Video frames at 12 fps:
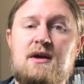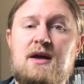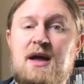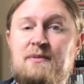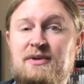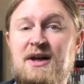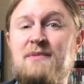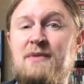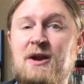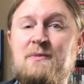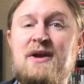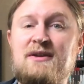and play a
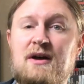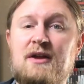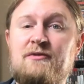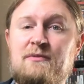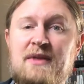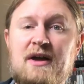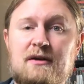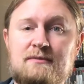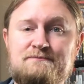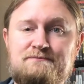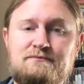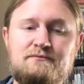minor pentatonic from there.
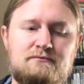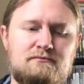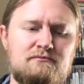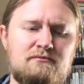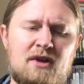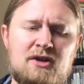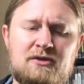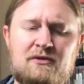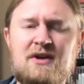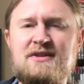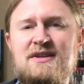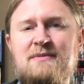So if
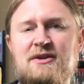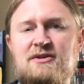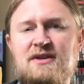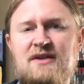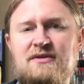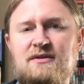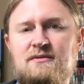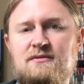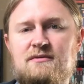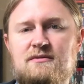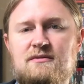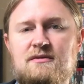we're on C major
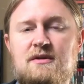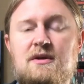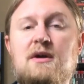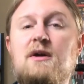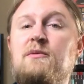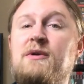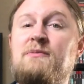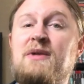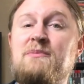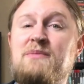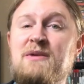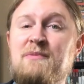7, we can
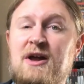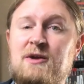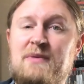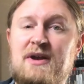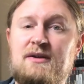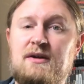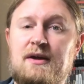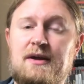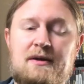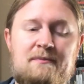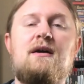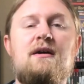play B minor pentatonic.
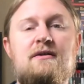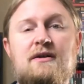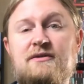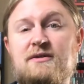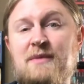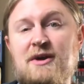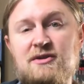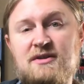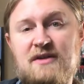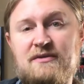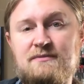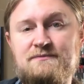That gives the major
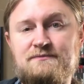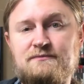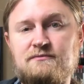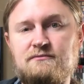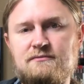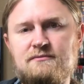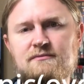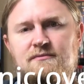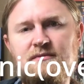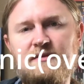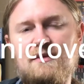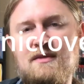7,
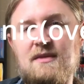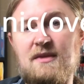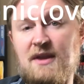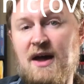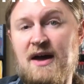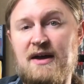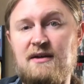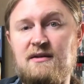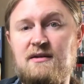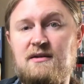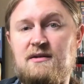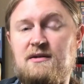9,